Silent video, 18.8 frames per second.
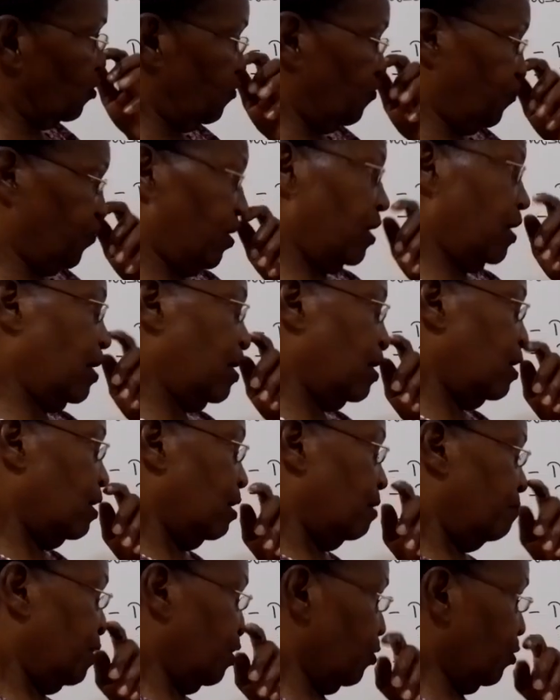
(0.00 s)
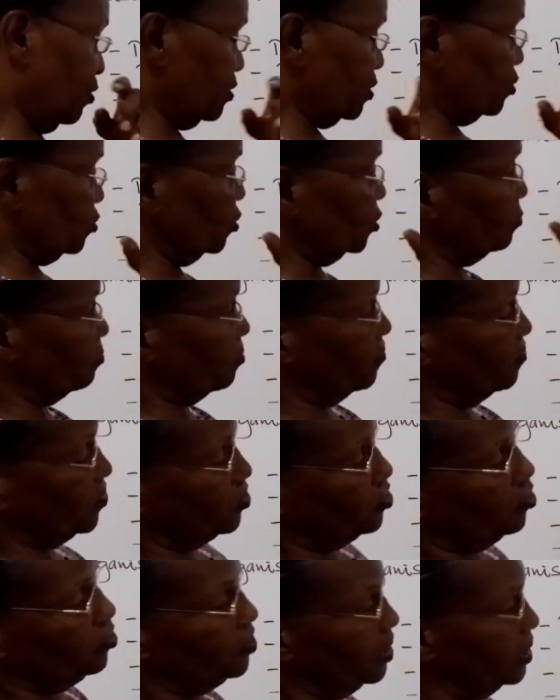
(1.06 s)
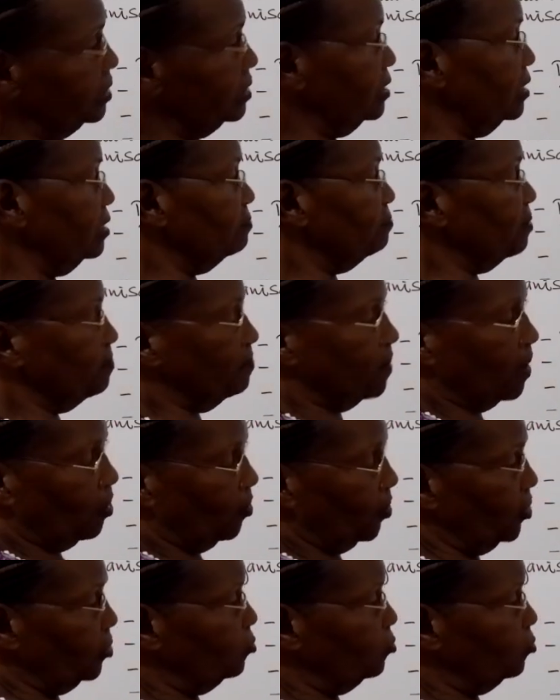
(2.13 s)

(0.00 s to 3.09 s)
welfare because it's not profit-oriented. People are